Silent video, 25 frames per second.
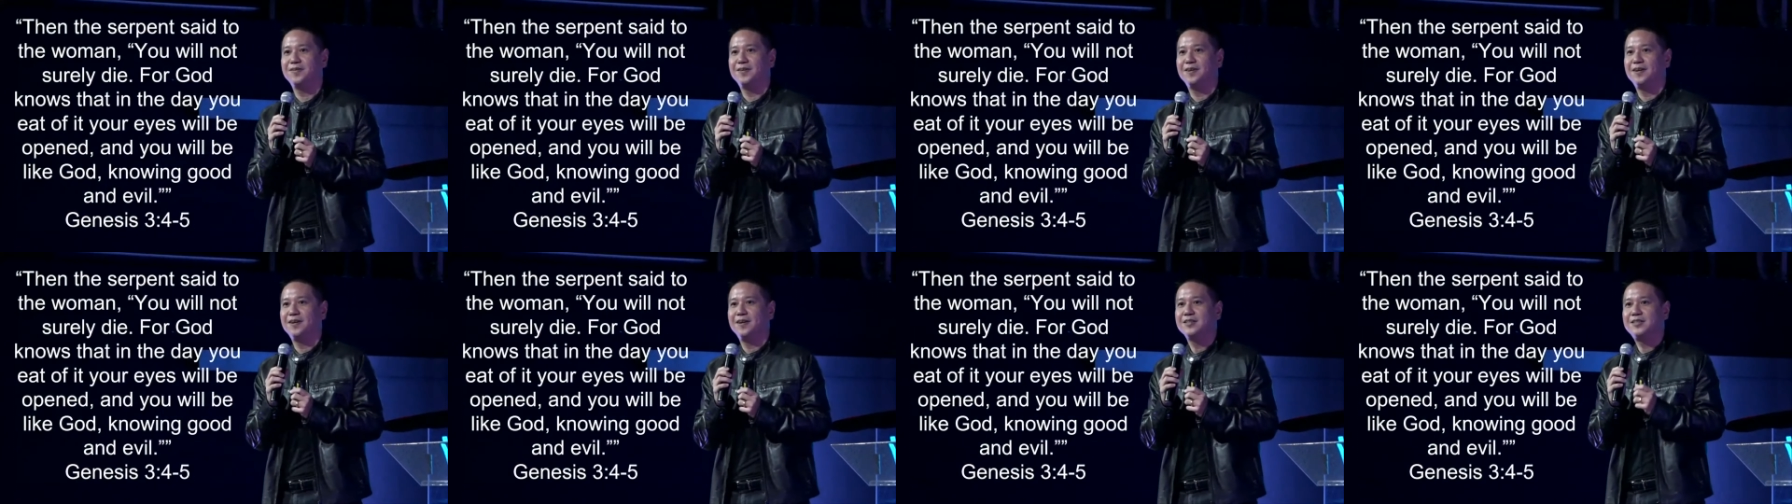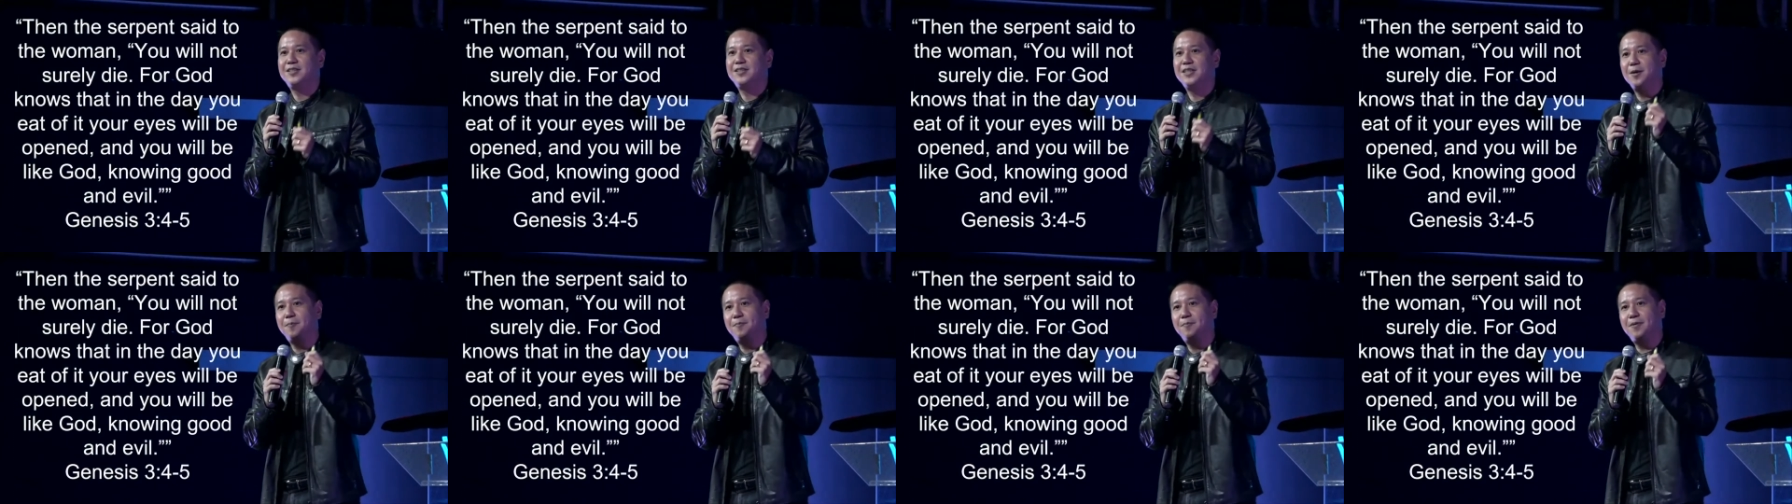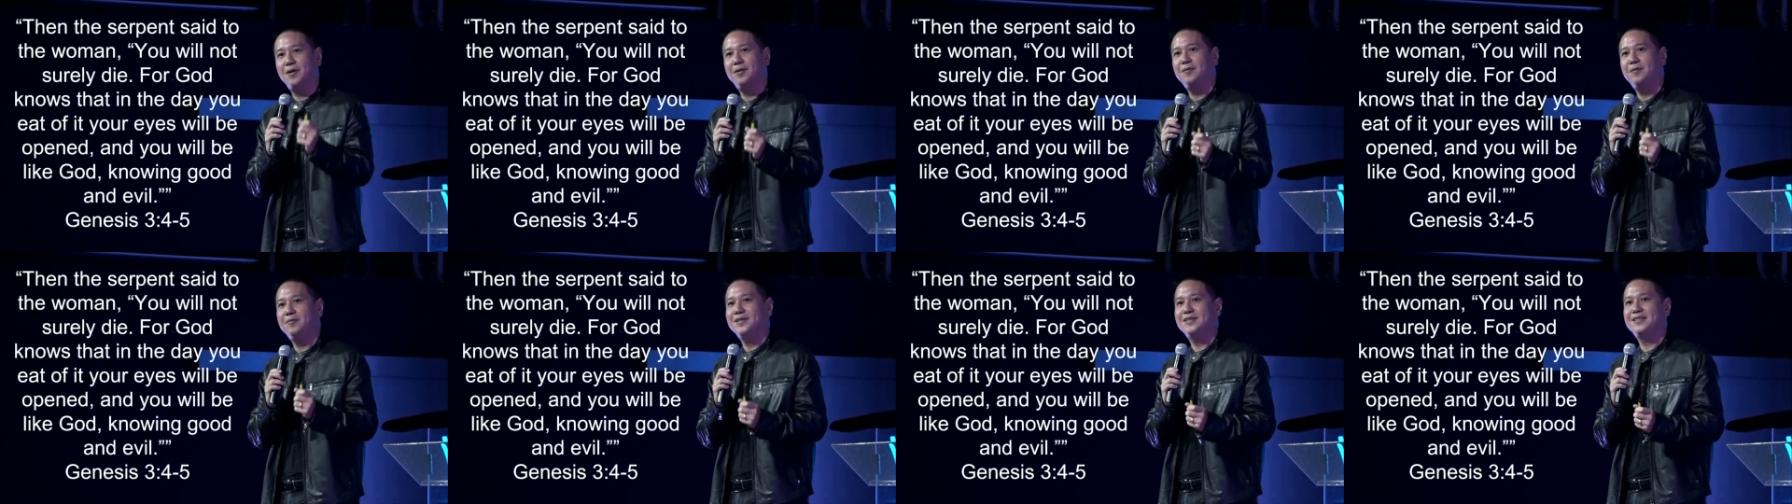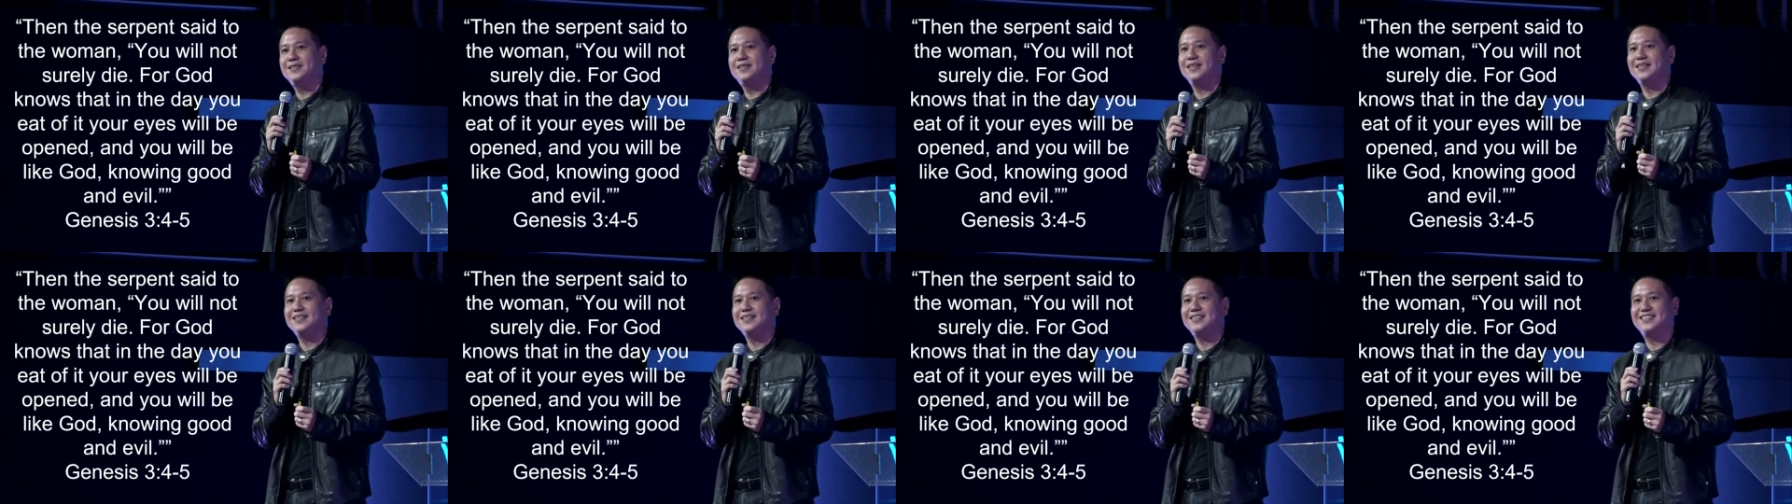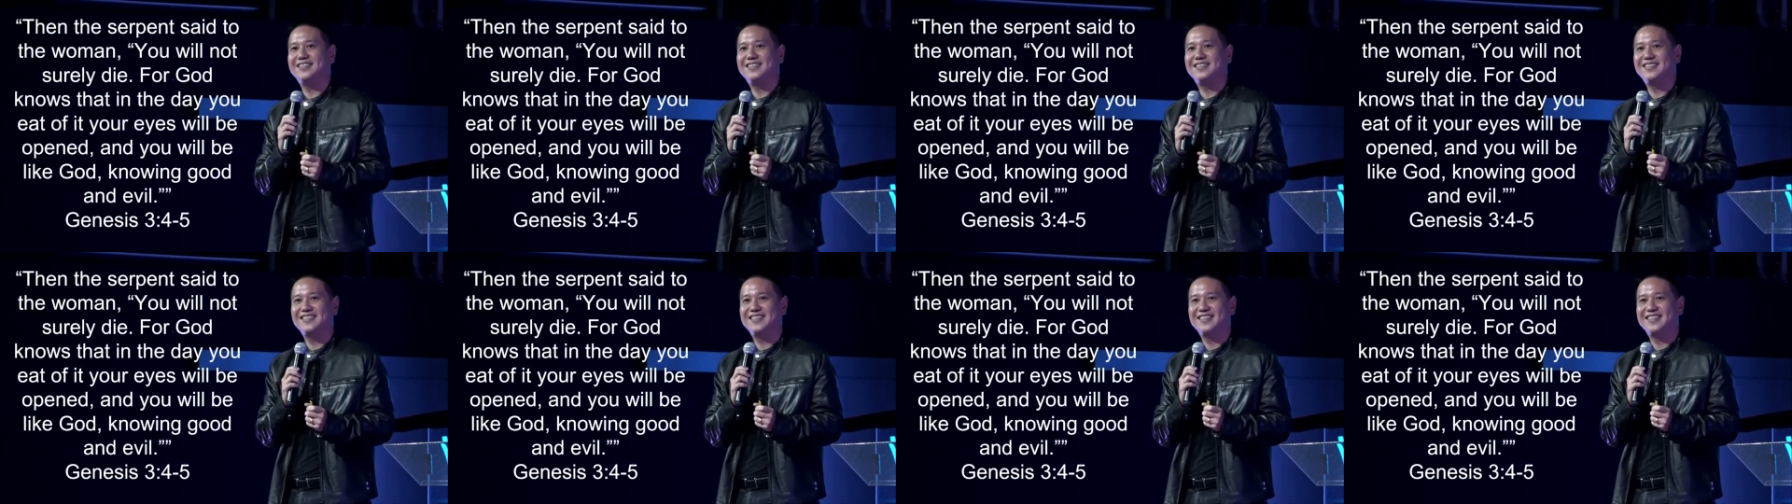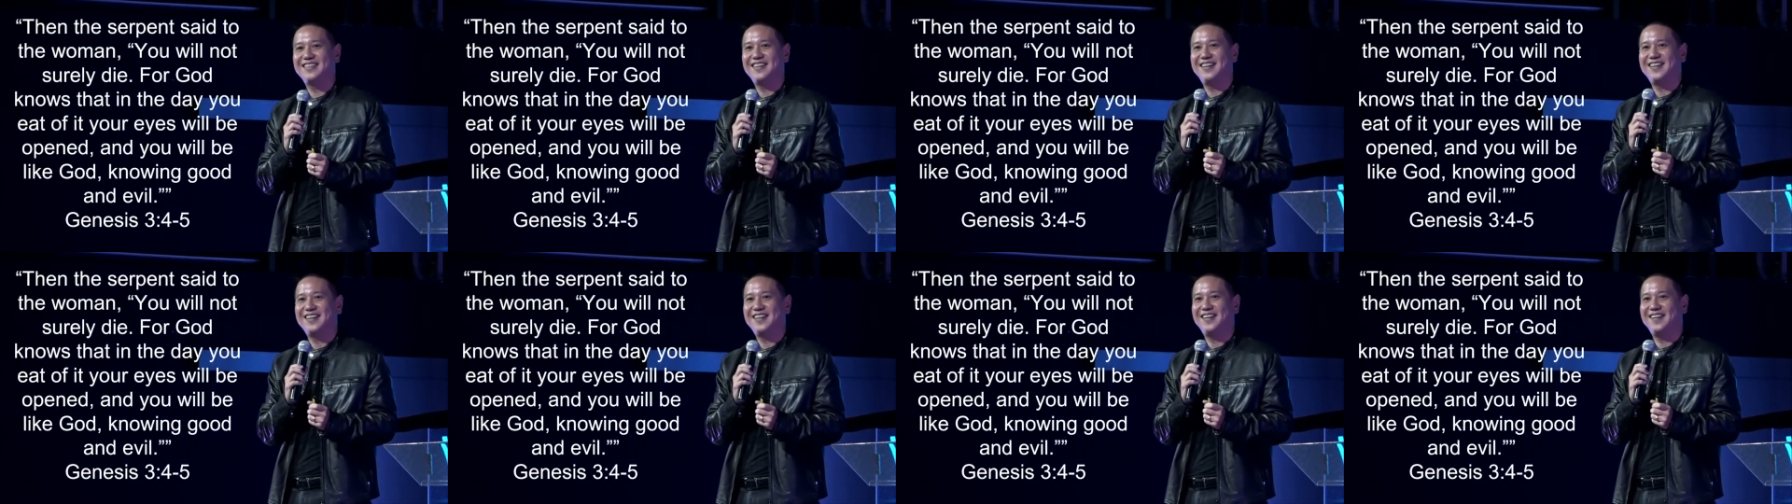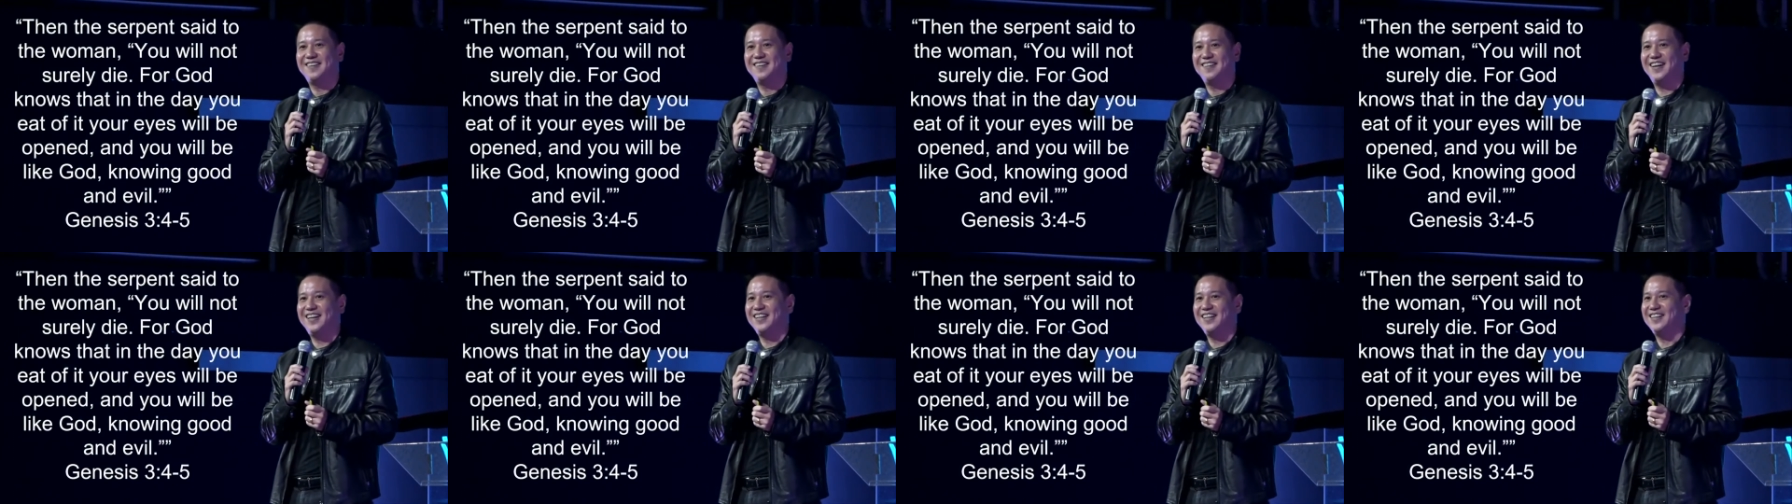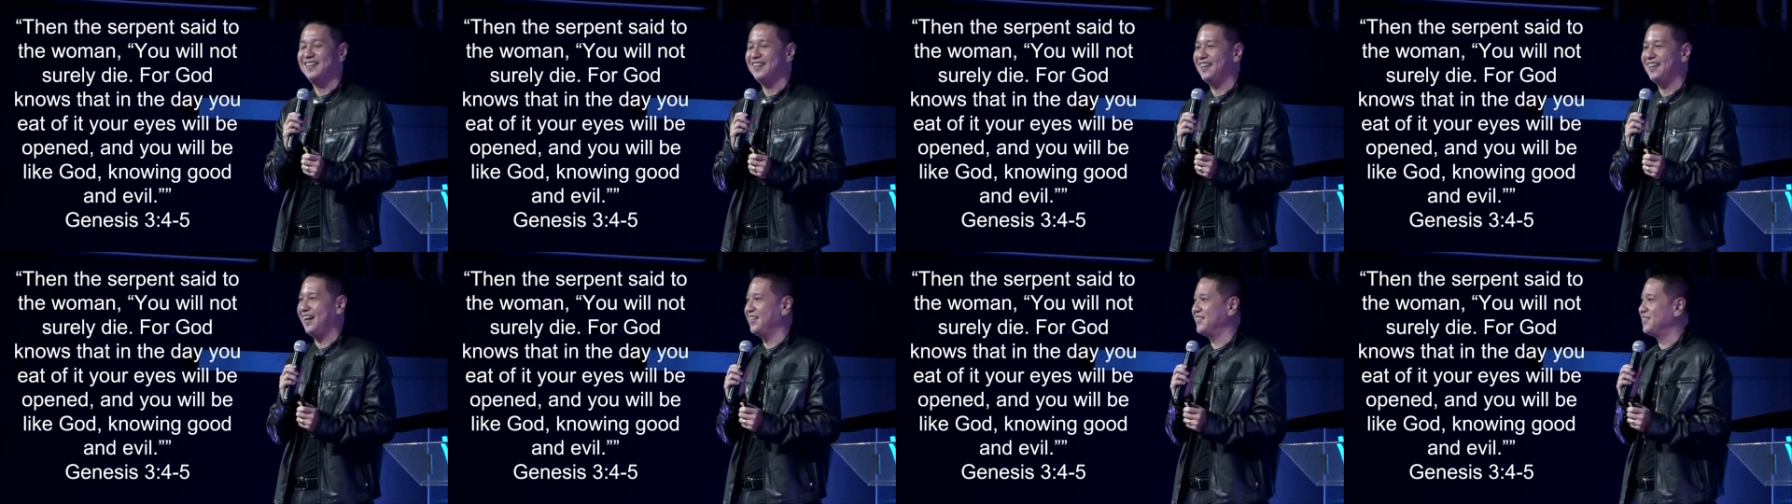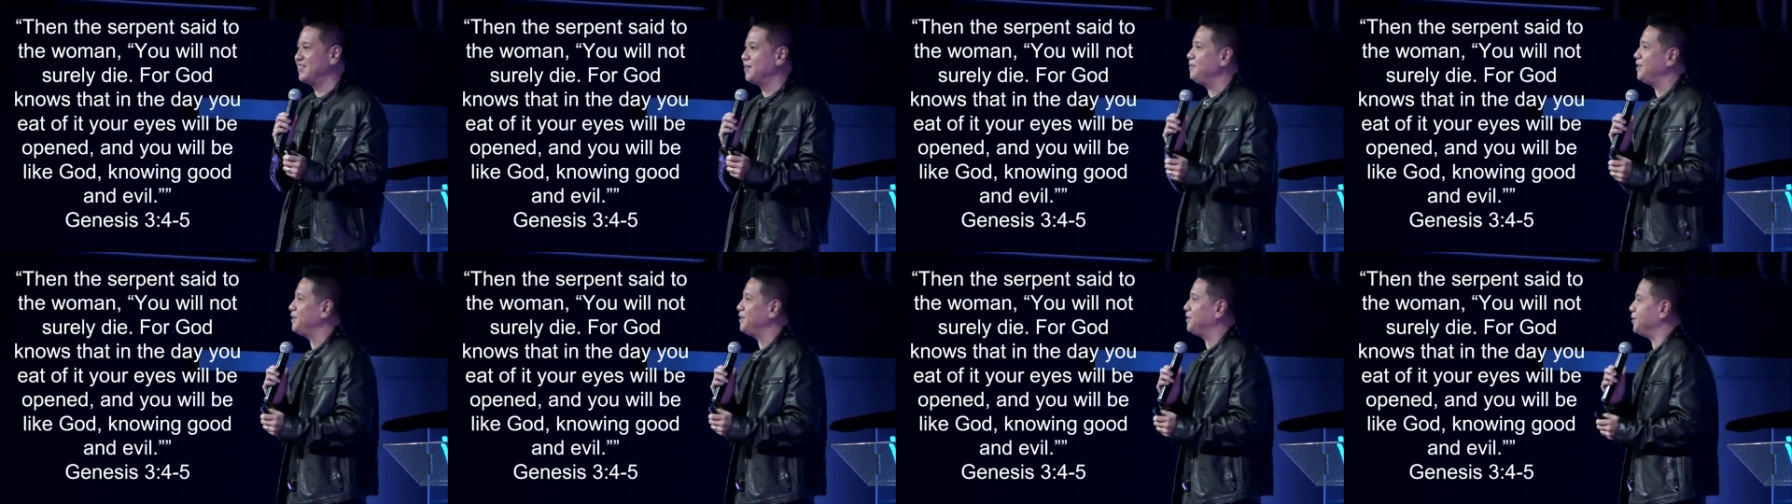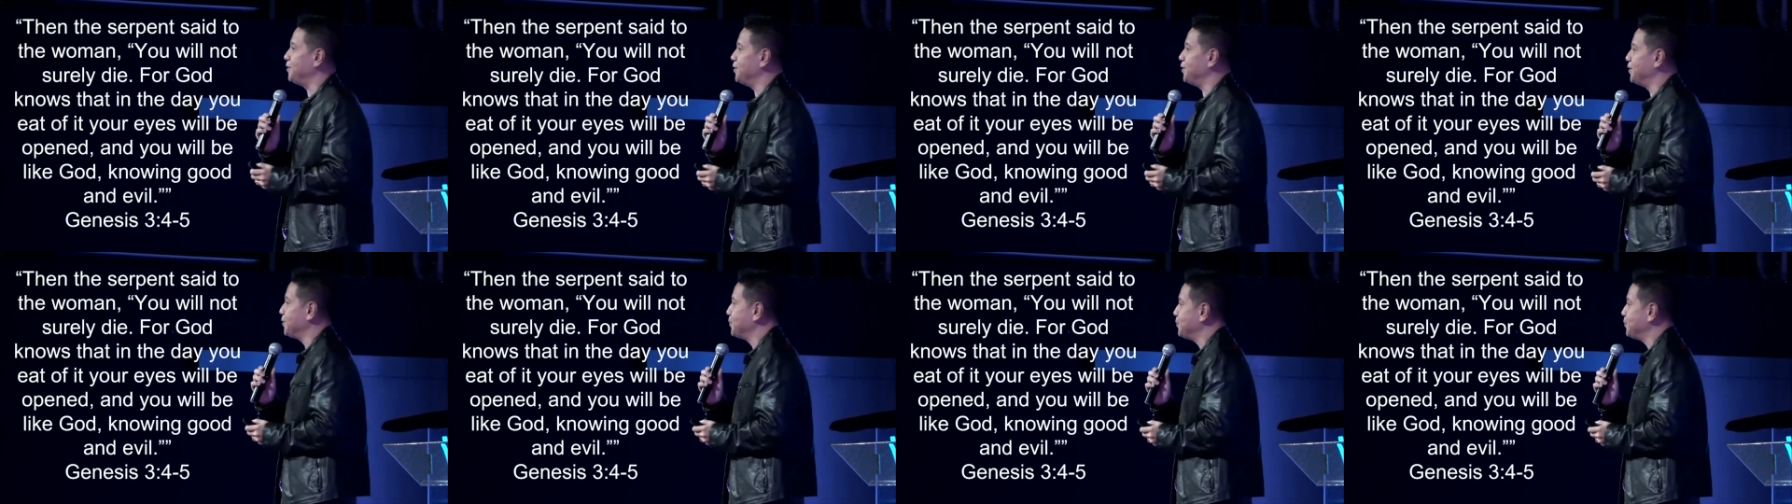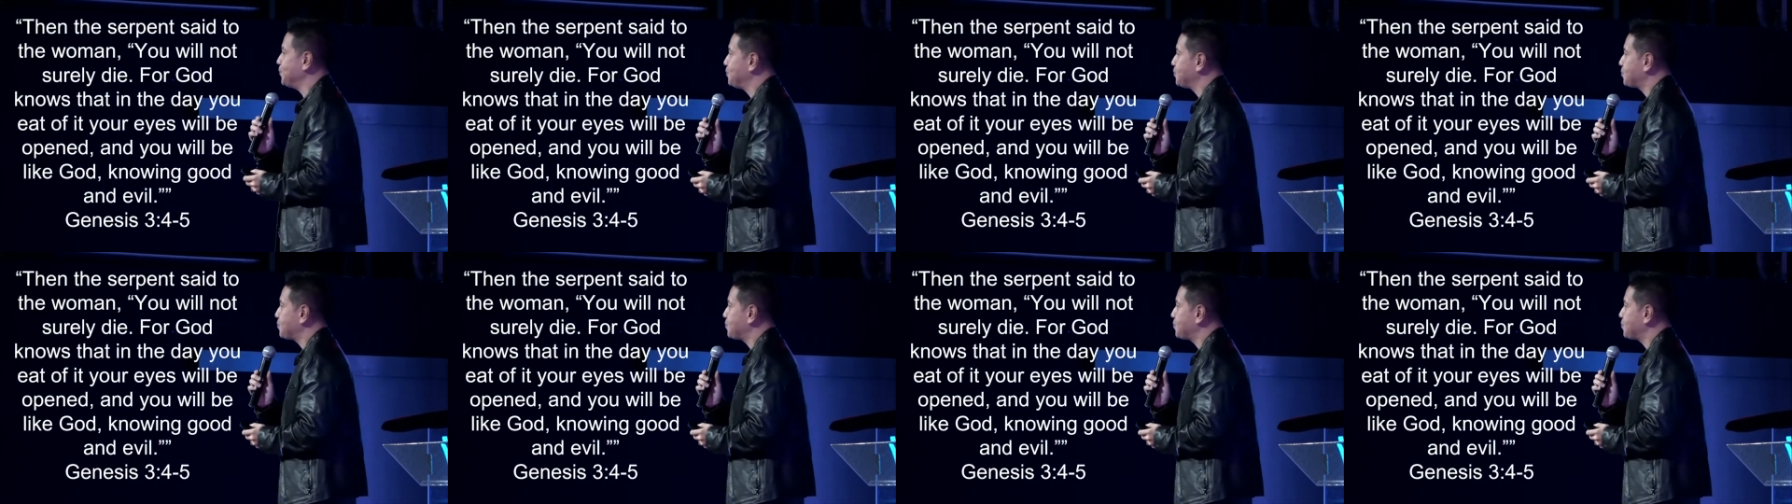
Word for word: See, the problem is this, all right? I submit to you.